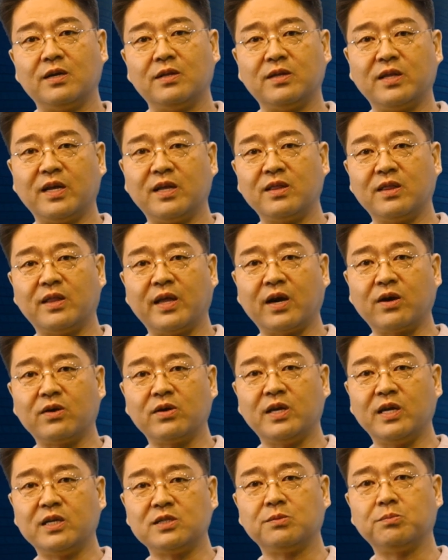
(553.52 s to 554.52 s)
then there
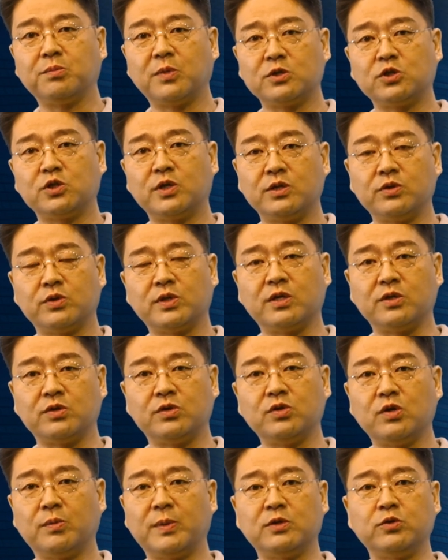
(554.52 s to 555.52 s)
isn't much that you can
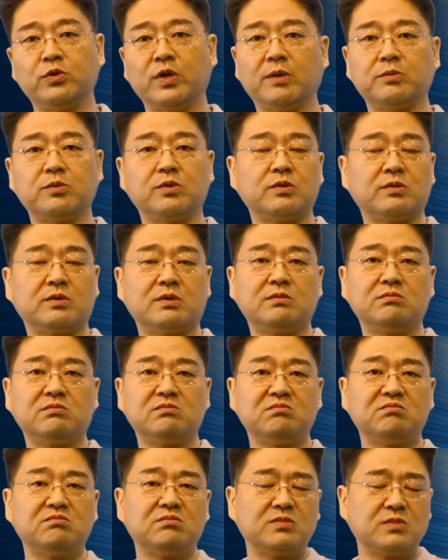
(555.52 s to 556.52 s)
do about it. You have to
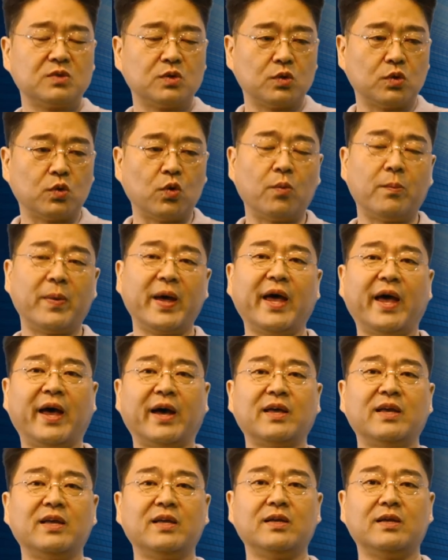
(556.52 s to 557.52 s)
go
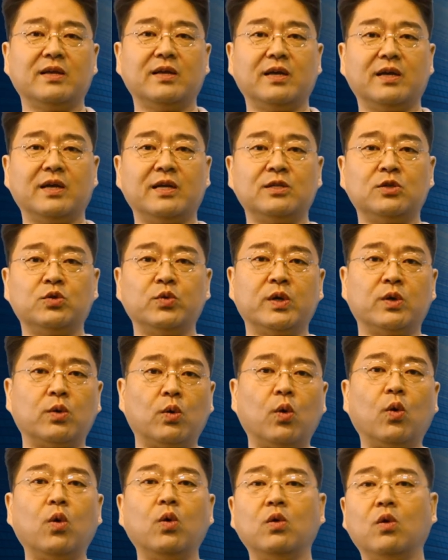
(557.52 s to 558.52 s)
back and do it
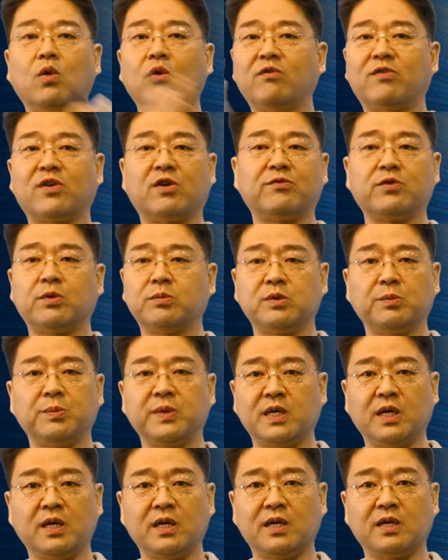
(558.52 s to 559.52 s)
all over from the
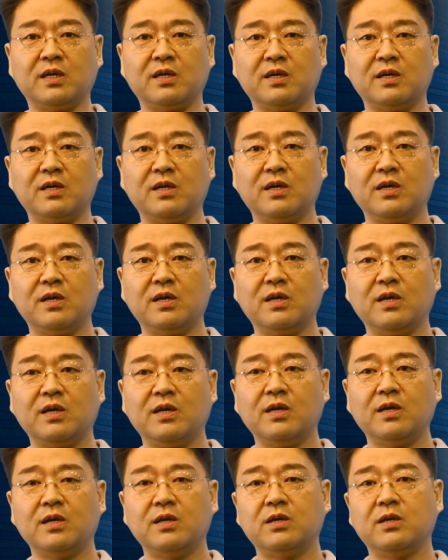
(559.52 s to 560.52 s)
beginning.
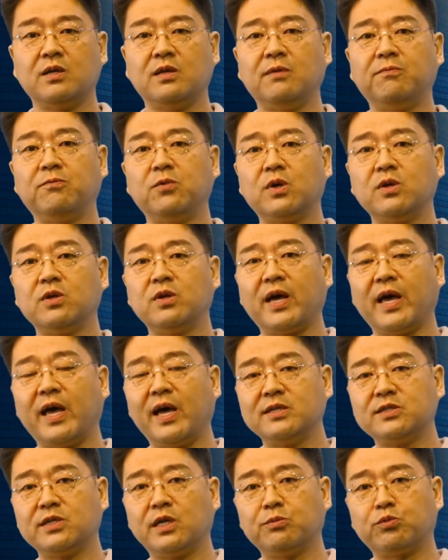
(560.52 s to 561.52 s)
If you're in an
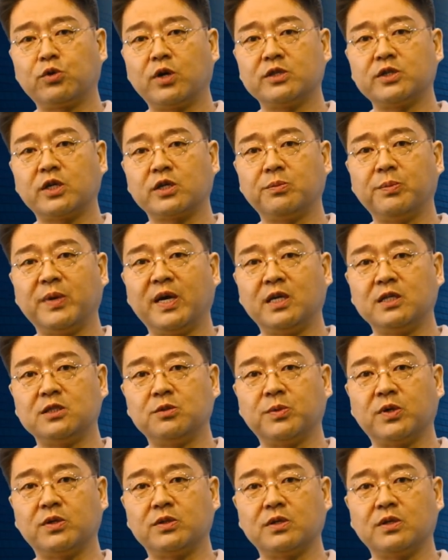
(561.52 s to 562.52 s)
Agile project
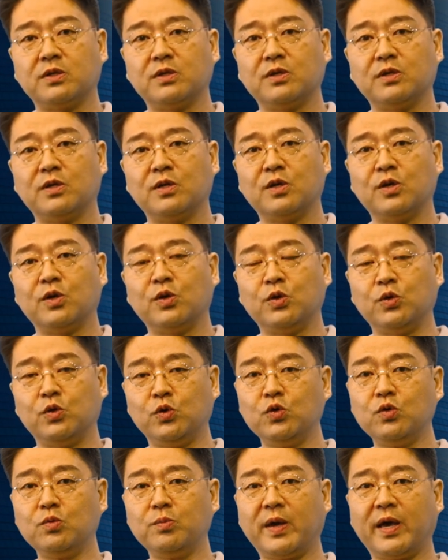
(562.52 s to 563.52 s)
management,
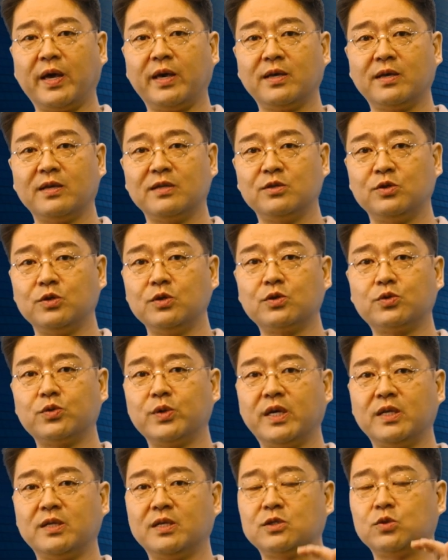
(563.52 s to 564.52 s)
you
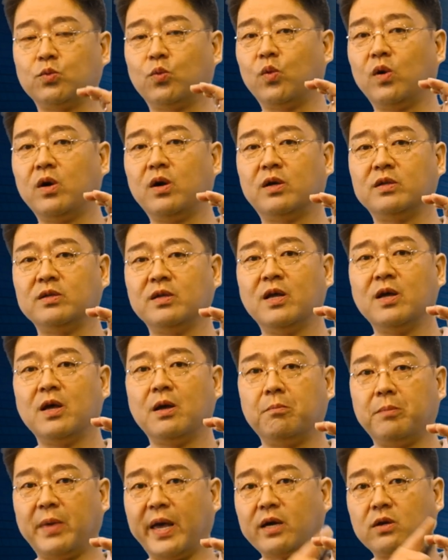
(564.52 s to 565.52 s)
create this one
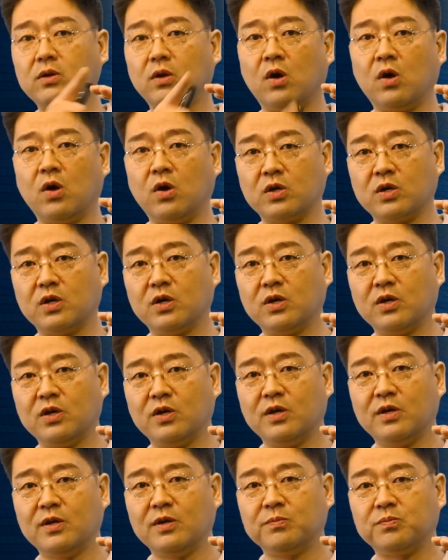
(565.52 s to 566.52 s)
backlog
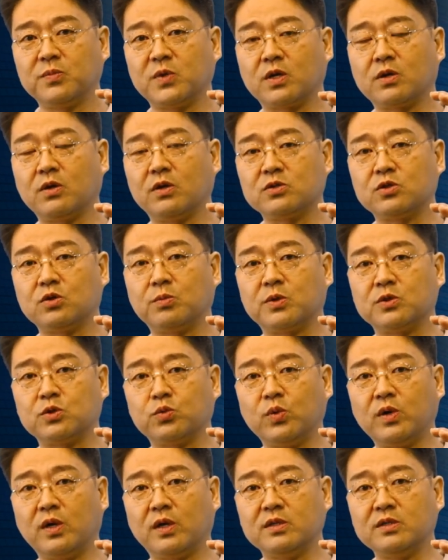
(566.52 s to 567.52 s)
the customers
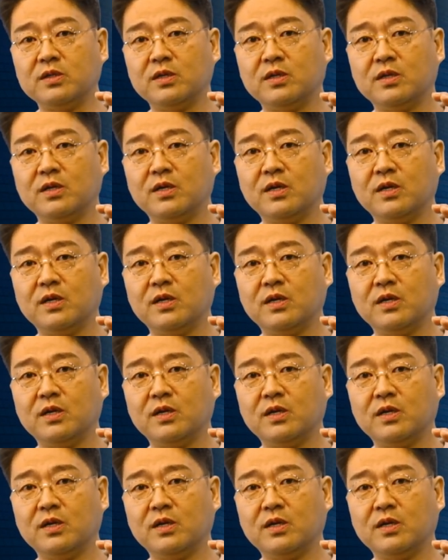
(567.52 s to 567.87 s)
want